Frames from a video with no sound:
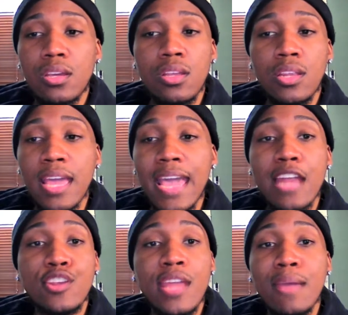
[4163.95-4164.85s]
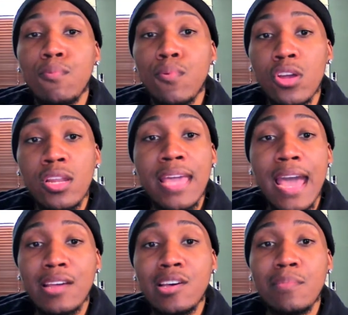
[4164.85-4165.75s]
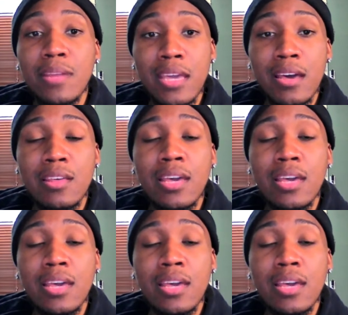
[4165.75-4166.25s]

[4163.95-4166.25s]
they got to they really got to come together